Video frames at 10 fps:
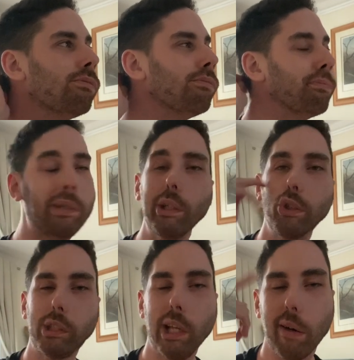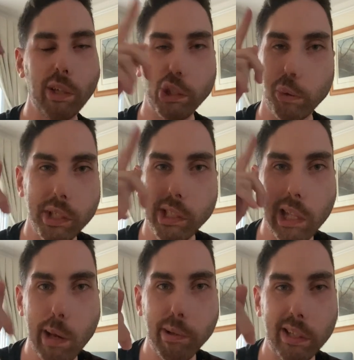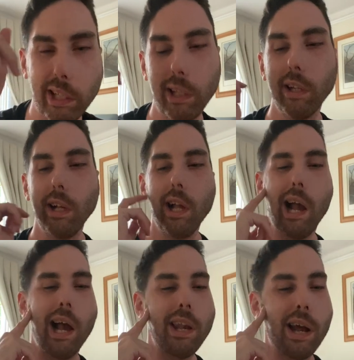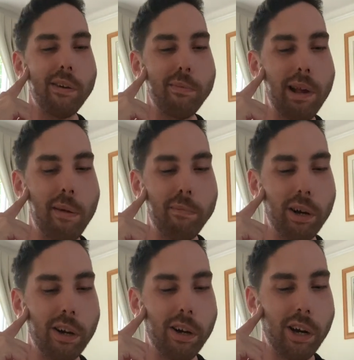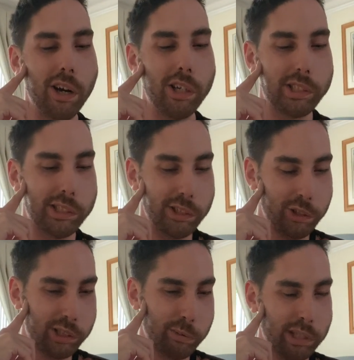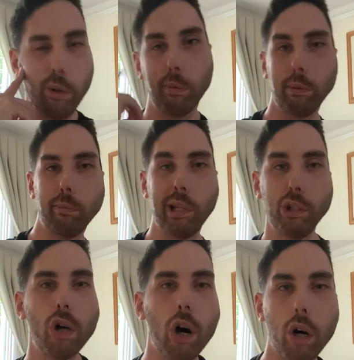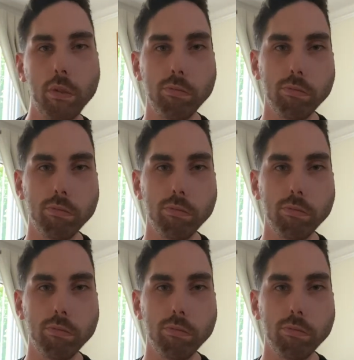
me and Lucy have like twin telepathy, and I remember Lucy was like, oh, we might not,